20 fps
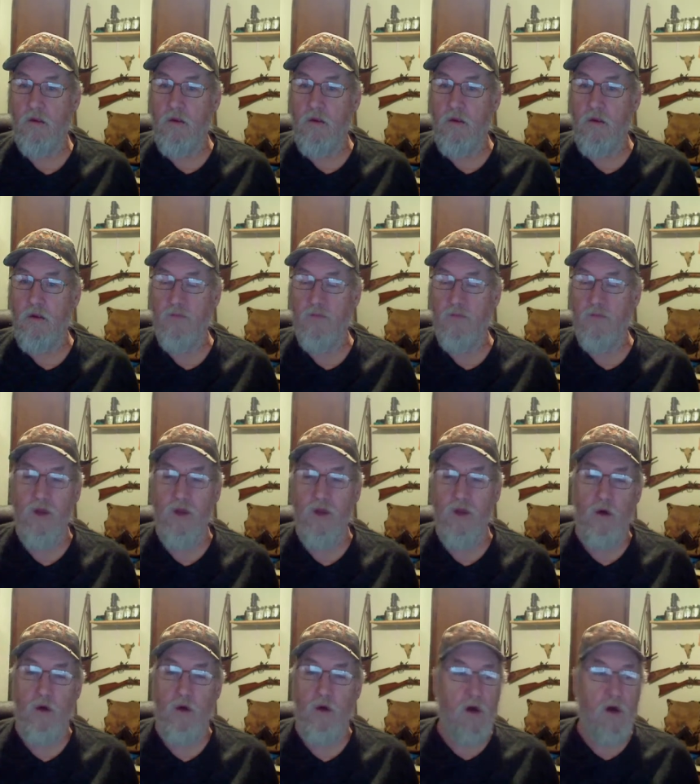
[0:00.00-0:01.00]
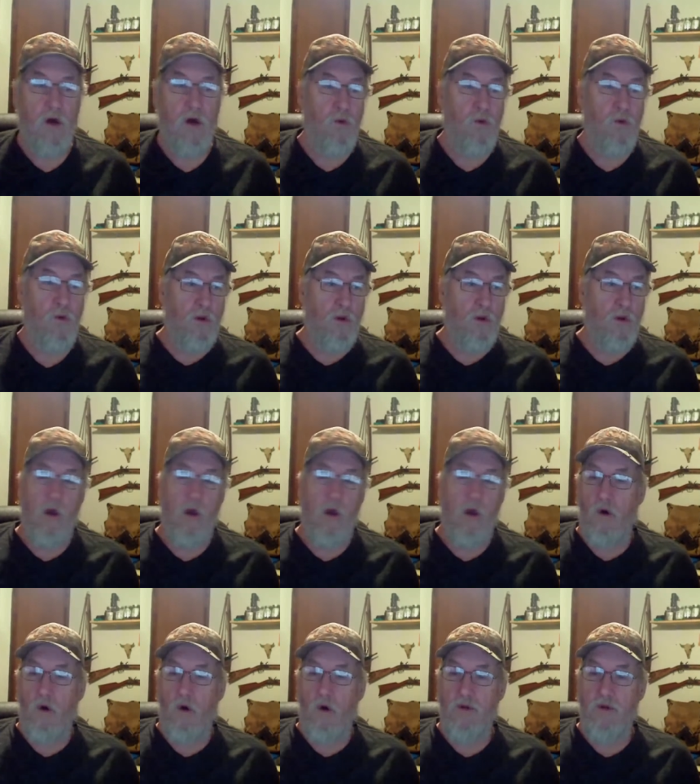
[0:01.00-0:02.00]
But no, I
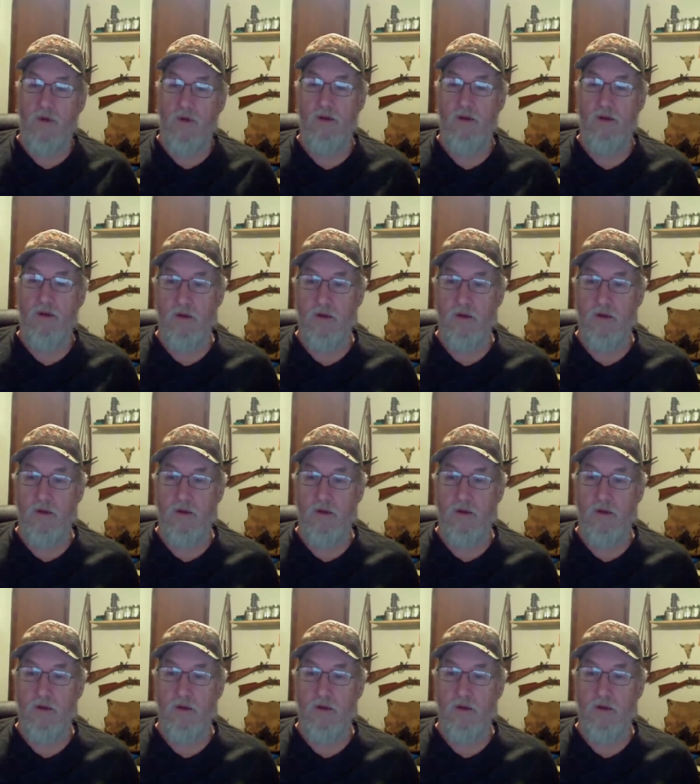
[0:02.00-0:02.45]
won't take the